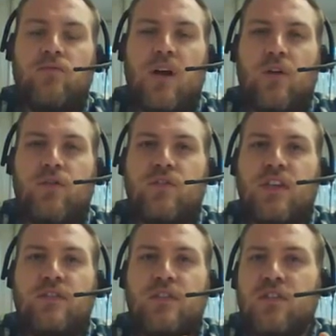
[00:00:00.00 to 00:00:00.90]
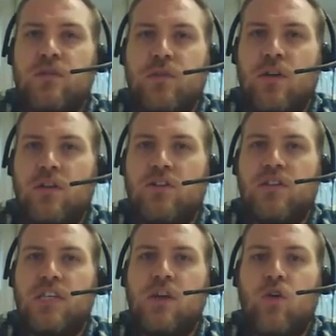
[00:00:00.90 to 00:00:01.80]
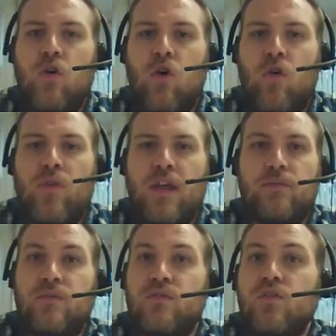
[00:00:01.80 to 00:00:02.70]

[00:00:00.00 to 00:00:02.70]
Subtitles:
health and safety terminology or names of